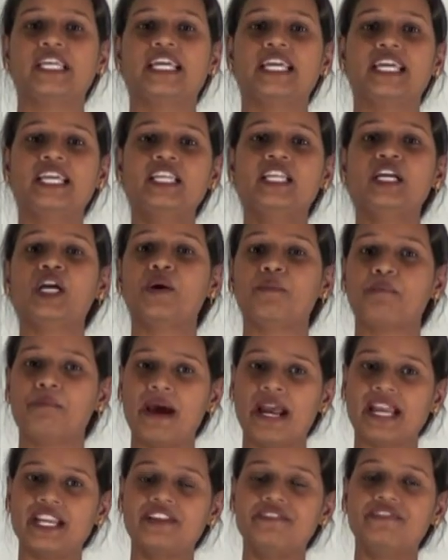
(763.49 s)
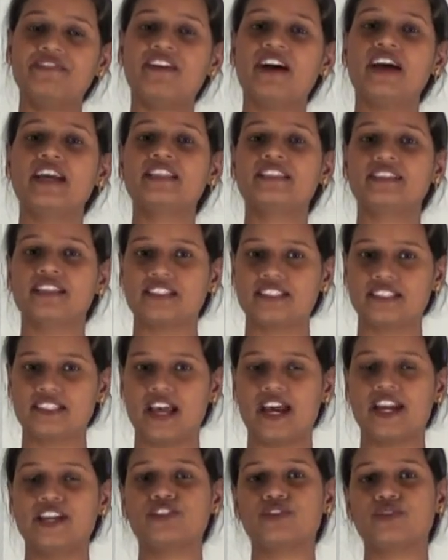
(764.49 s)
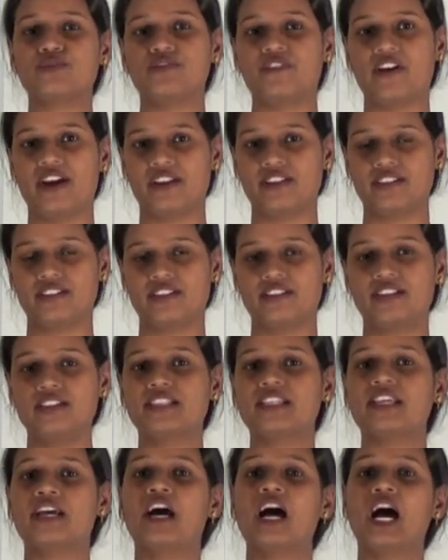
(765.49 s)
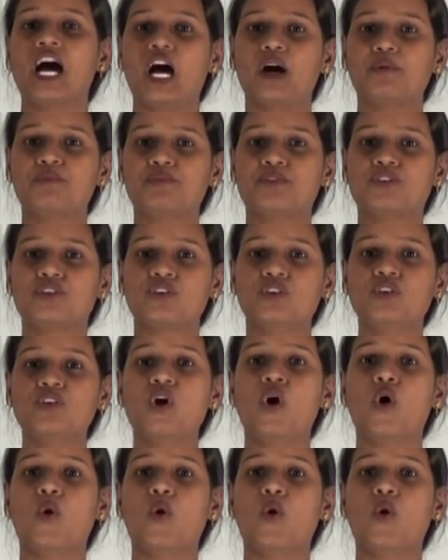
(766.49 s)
It magnifies the size of viruses up to